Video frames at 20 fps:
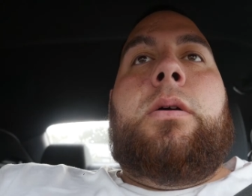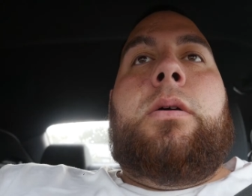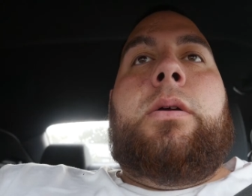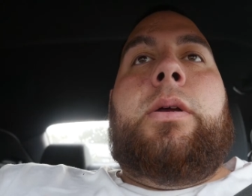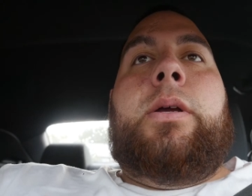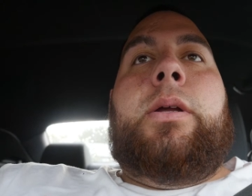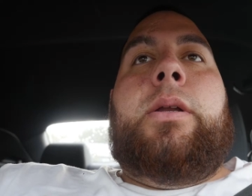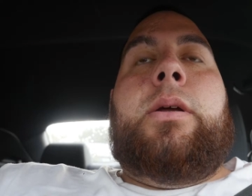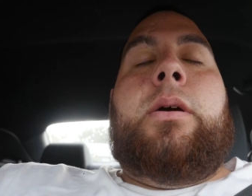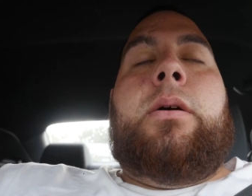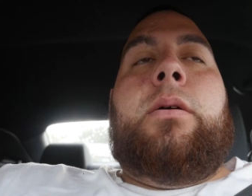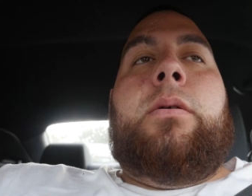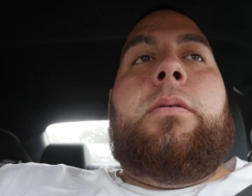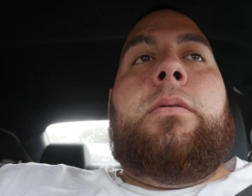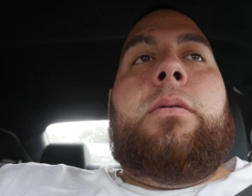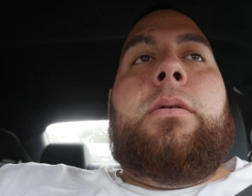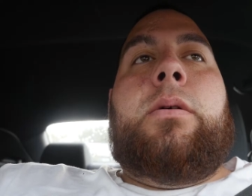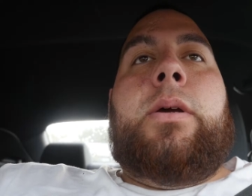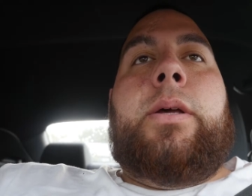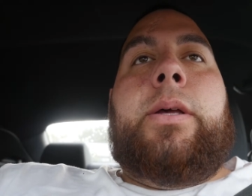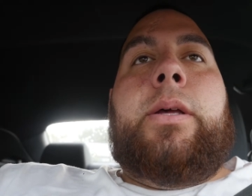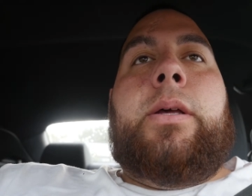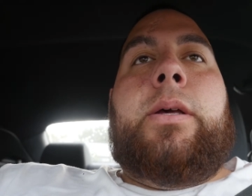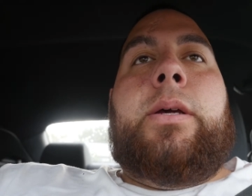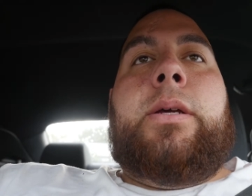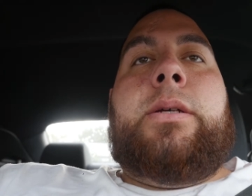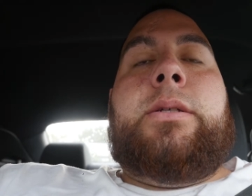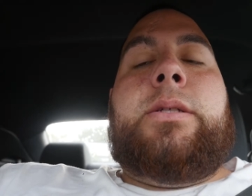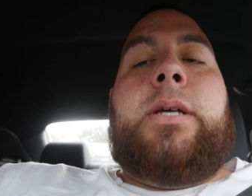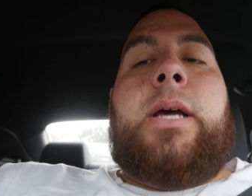You know,
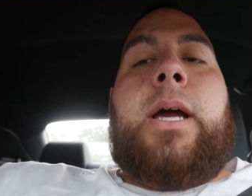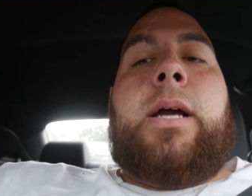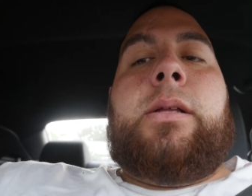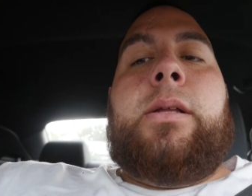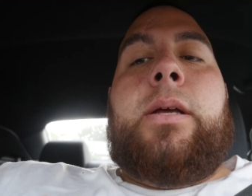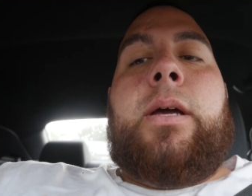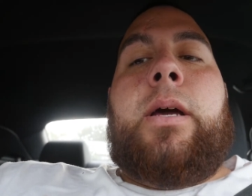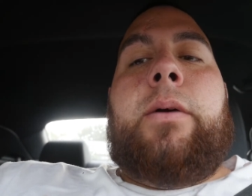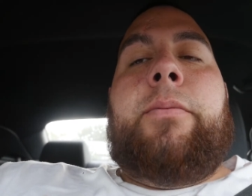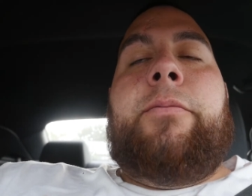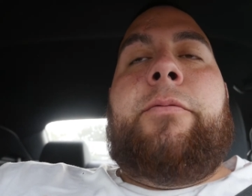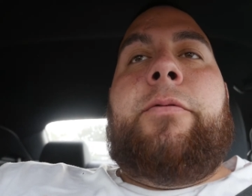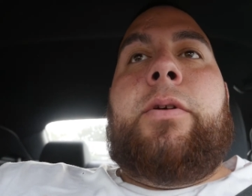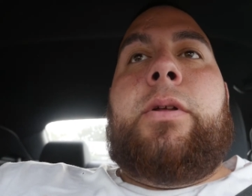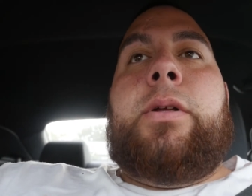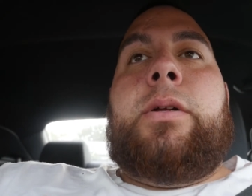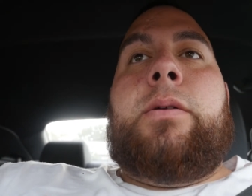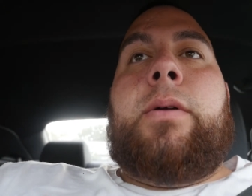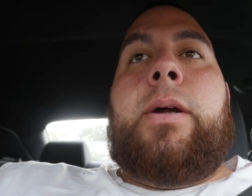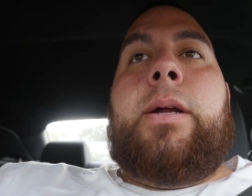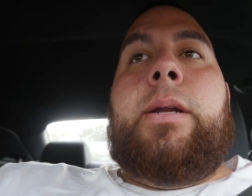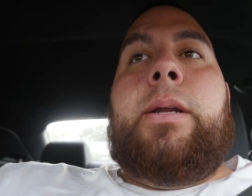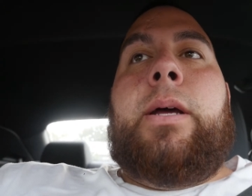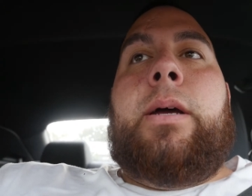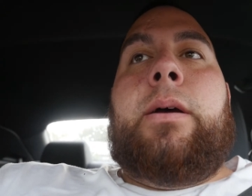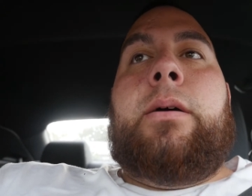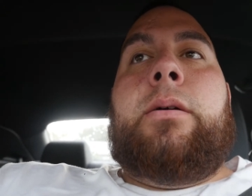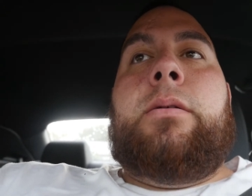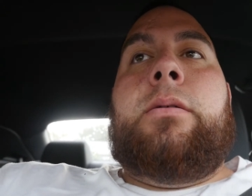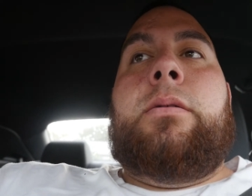exactly how I'm feeling right
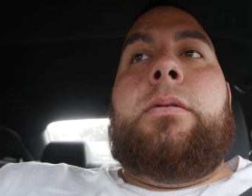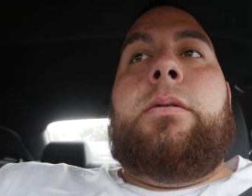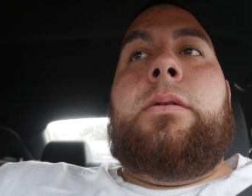now.